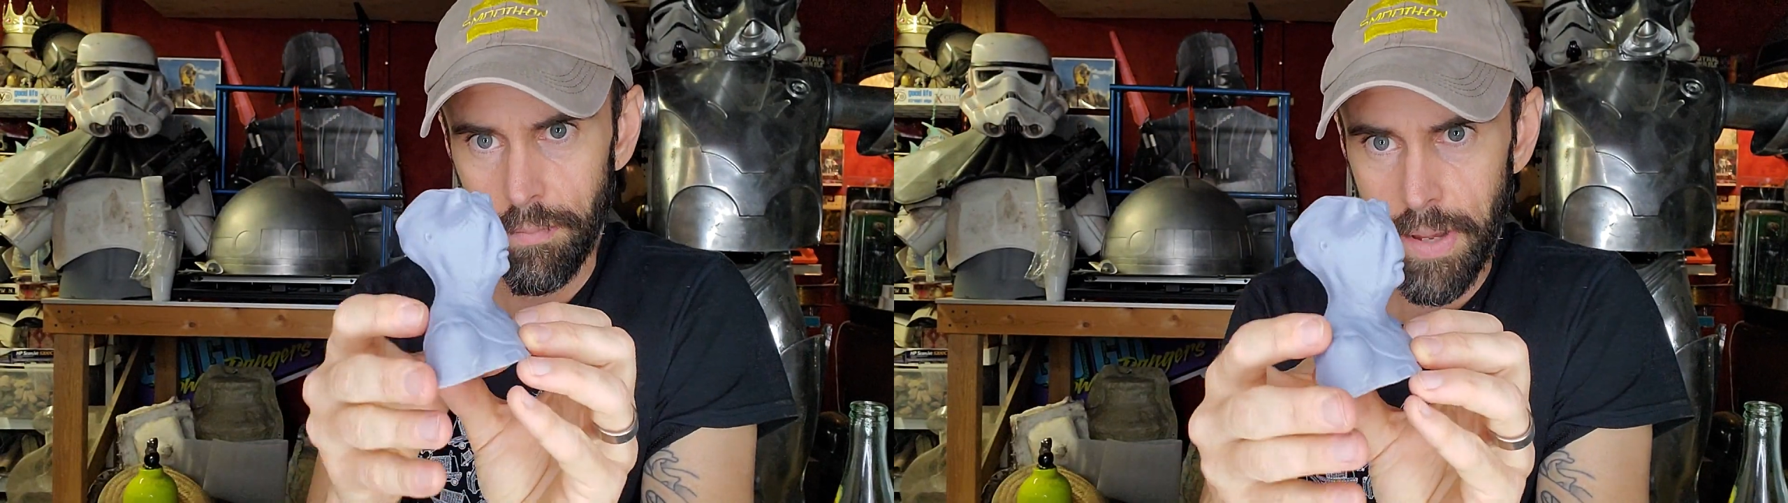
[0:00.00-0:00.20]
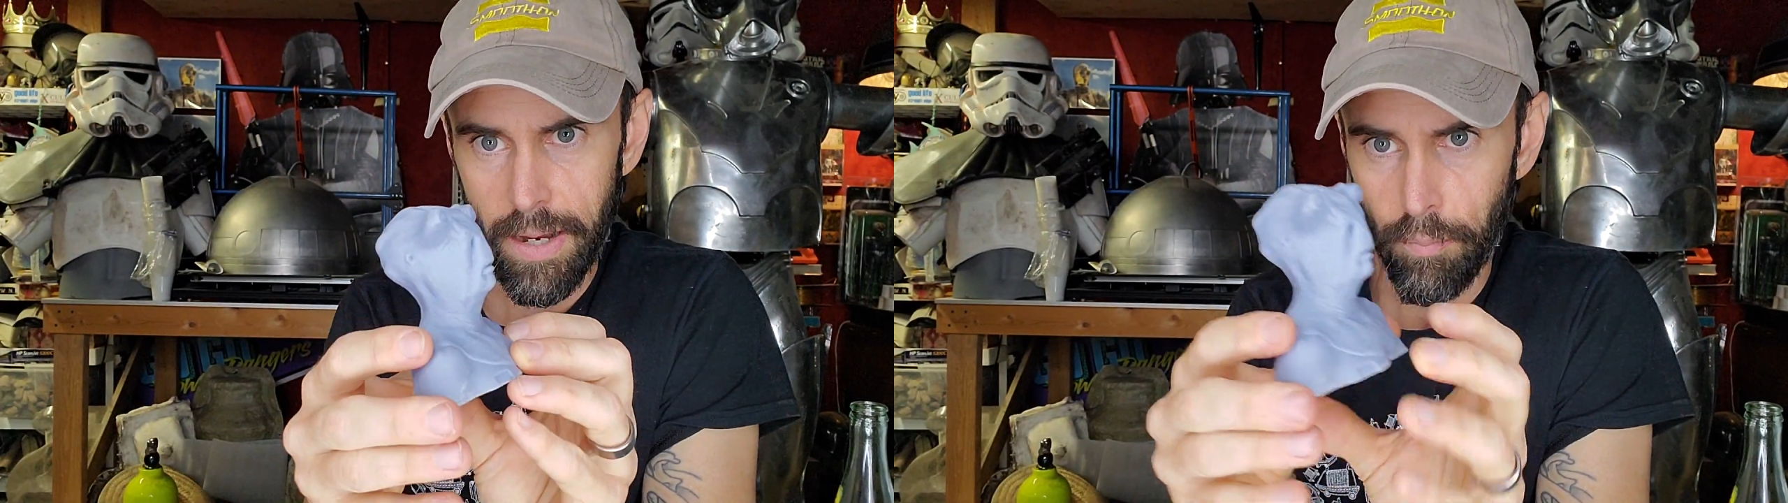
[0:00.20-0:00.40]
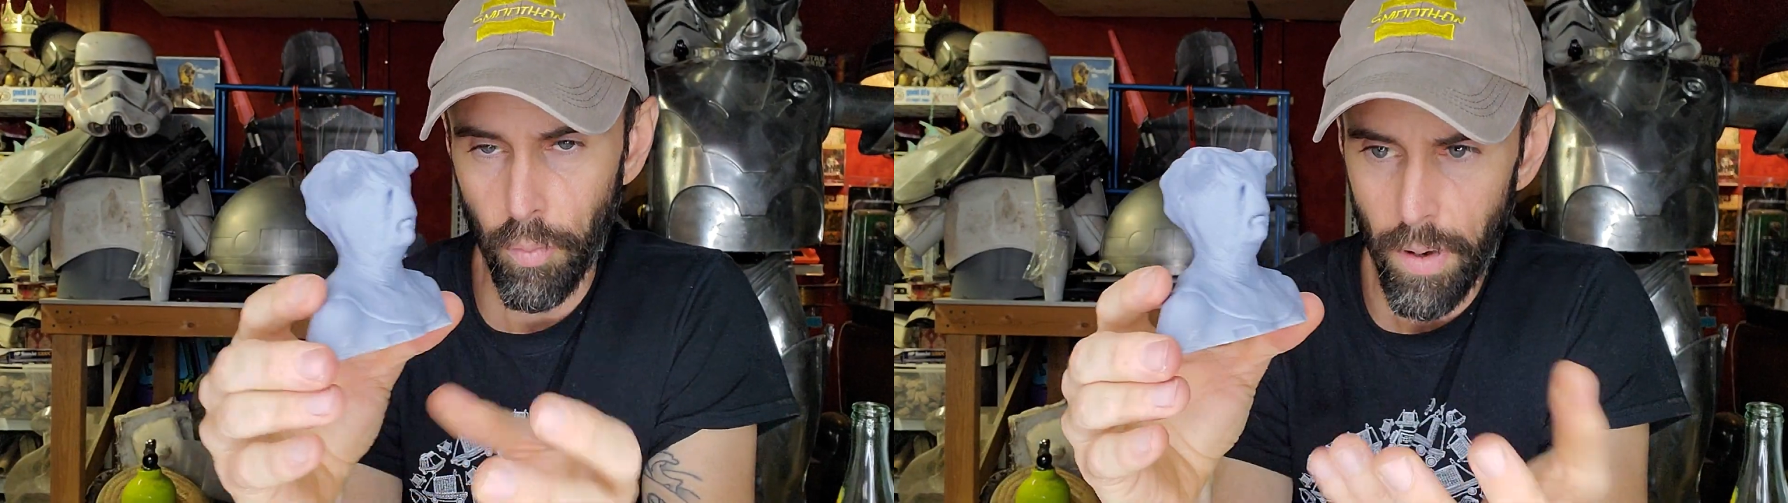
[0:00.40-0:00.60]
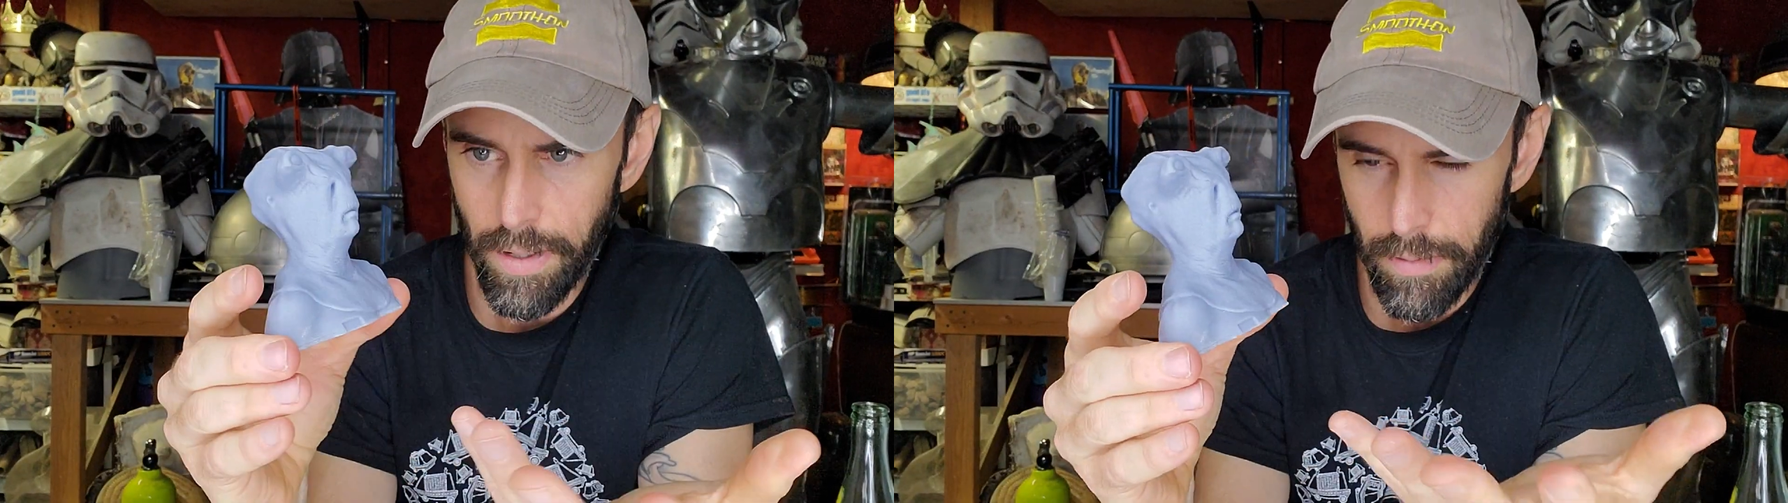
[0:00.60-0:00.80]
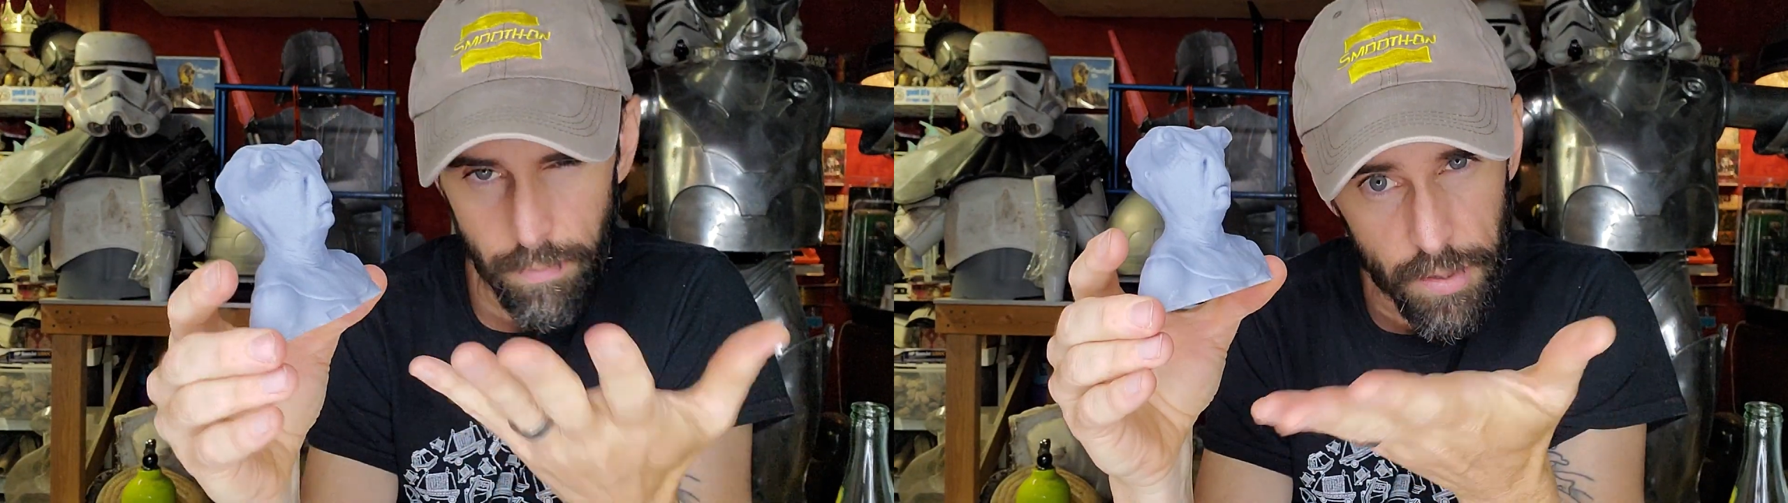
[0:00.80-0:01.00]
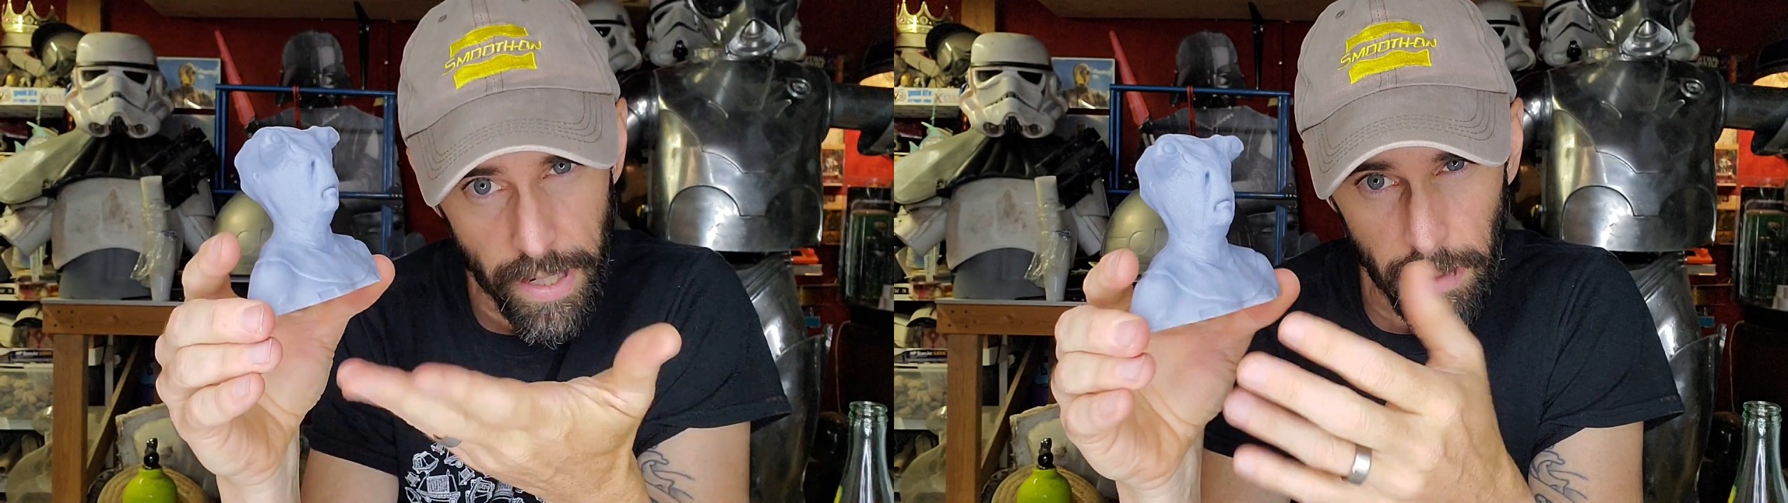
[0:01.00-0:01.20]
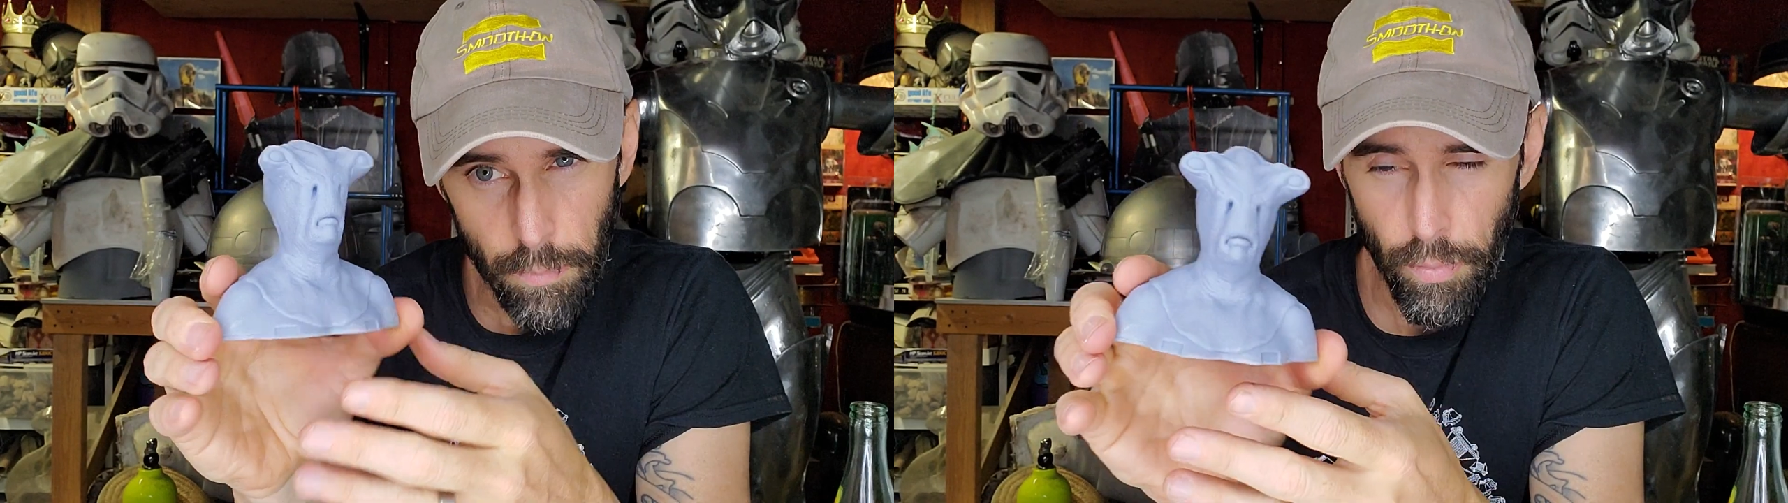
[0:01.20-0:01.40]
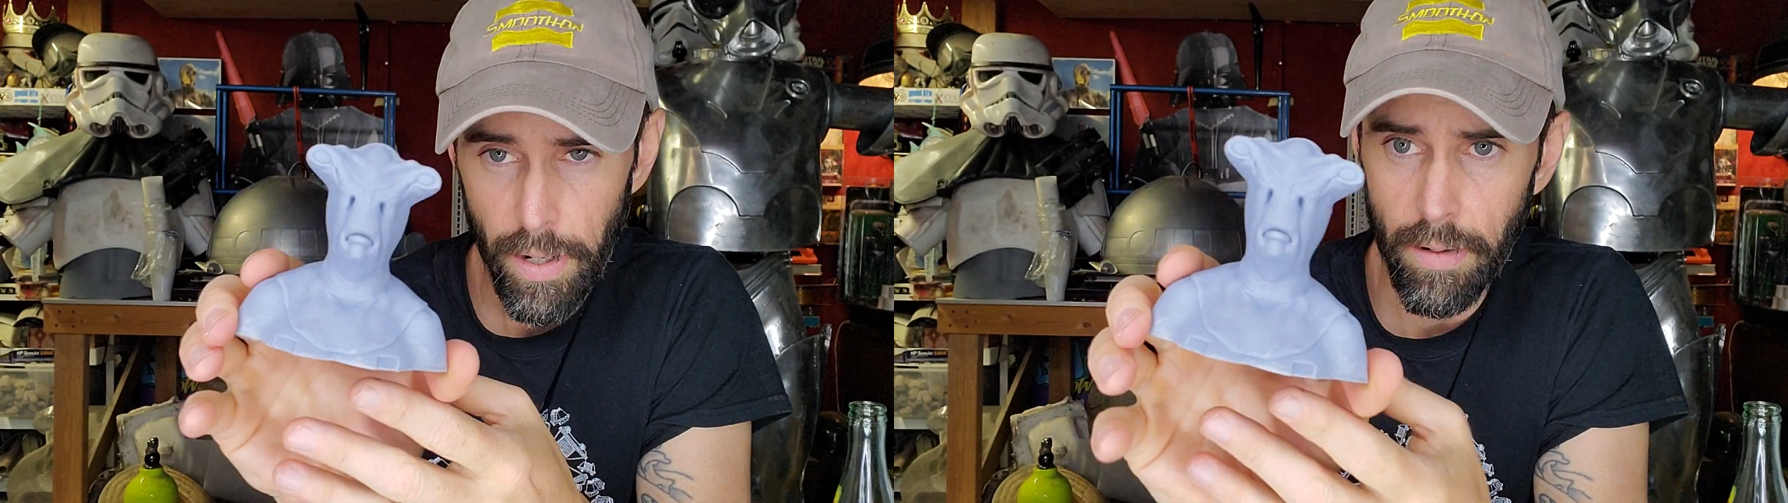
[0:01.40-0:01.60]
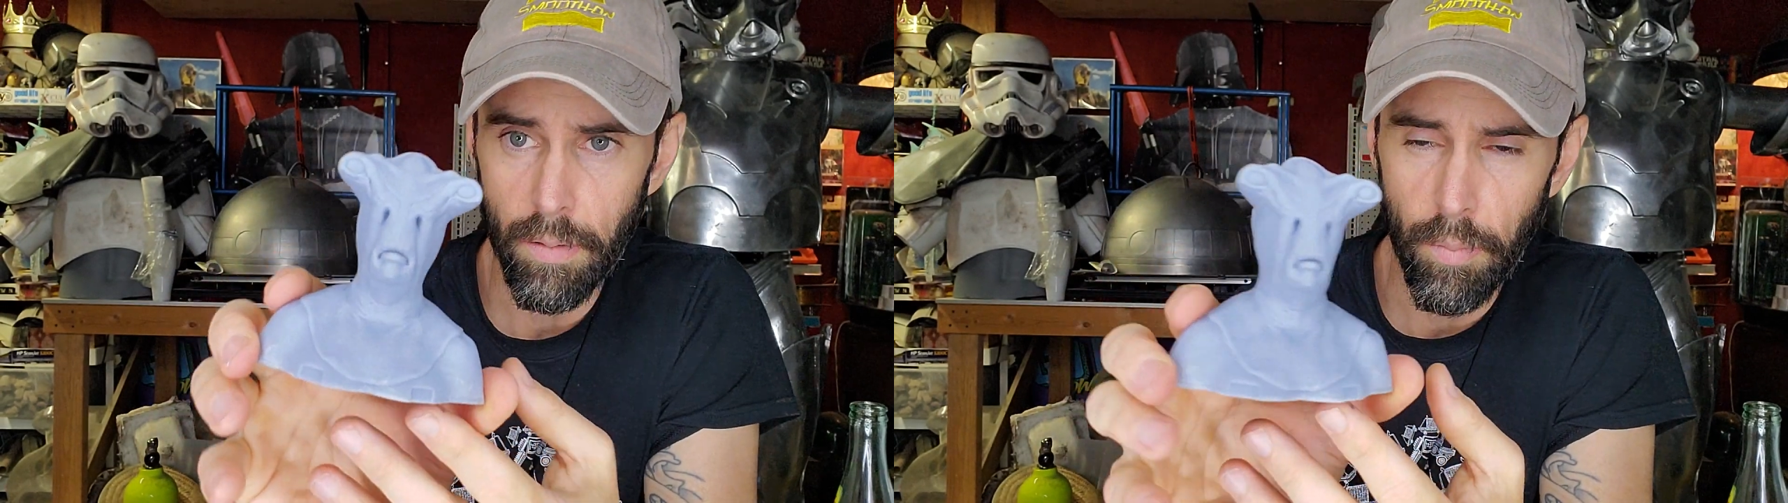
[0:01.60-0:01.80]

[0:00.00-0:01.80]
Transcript: make a print, scaled print,